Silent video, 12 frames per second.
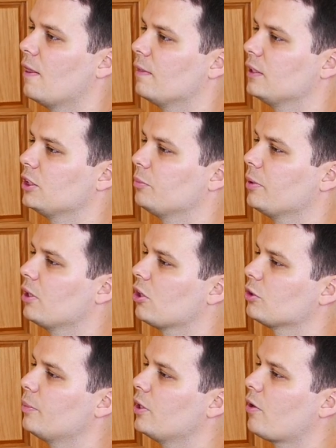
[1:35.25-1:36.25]
This is
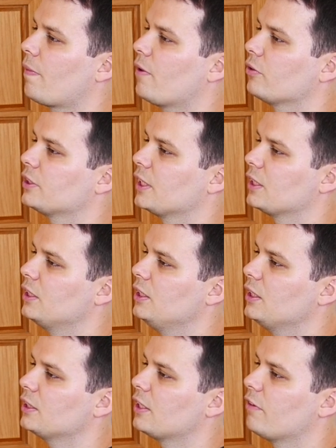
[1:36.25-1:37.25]
because many of those
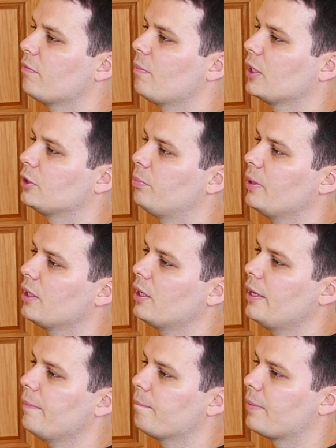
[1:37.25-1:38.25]
techniques have much
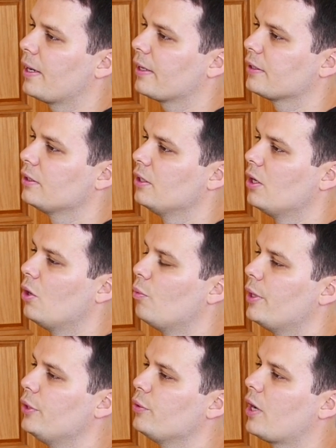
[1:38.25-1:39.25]
bigger impact
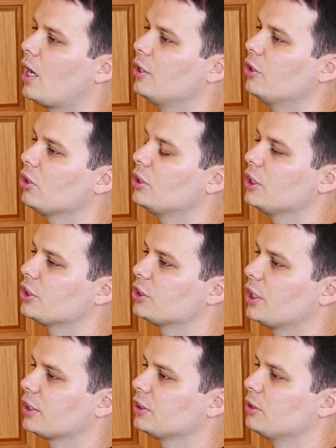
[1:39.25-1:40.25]
when you are not
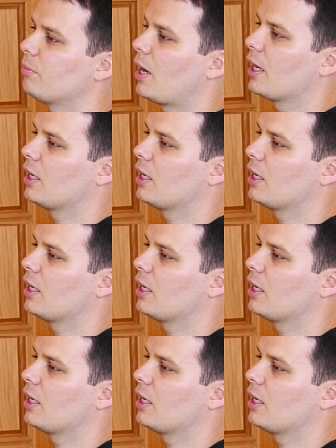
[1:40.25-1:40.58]
distracted by